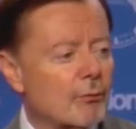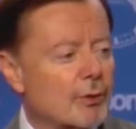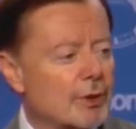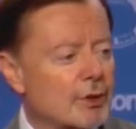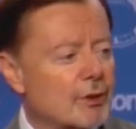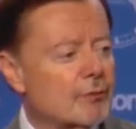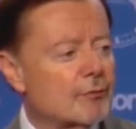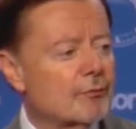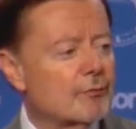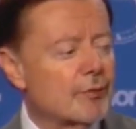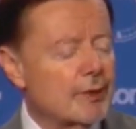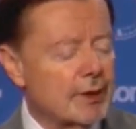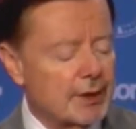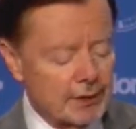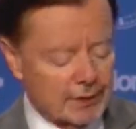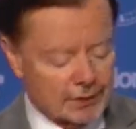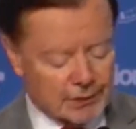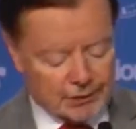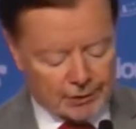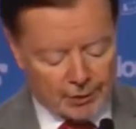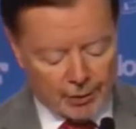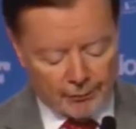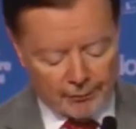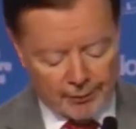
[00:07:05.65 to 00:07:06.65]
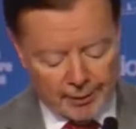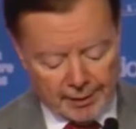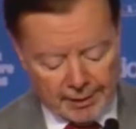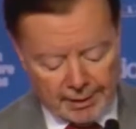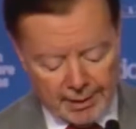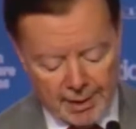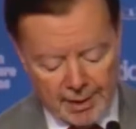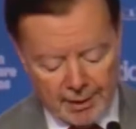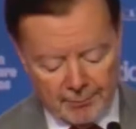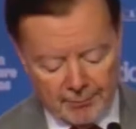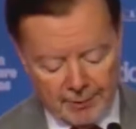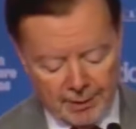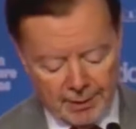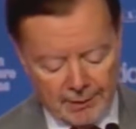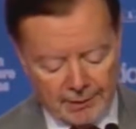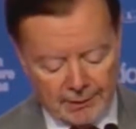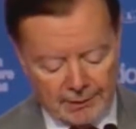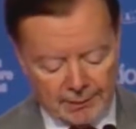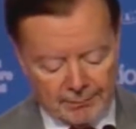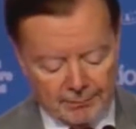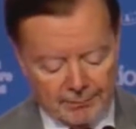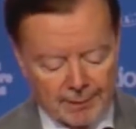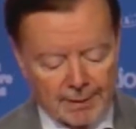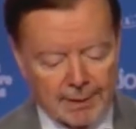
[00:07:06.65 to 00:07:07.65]
we defeated Soviet
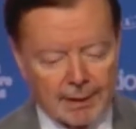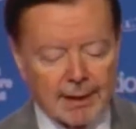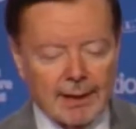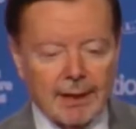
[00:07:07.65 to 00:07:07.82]
communism.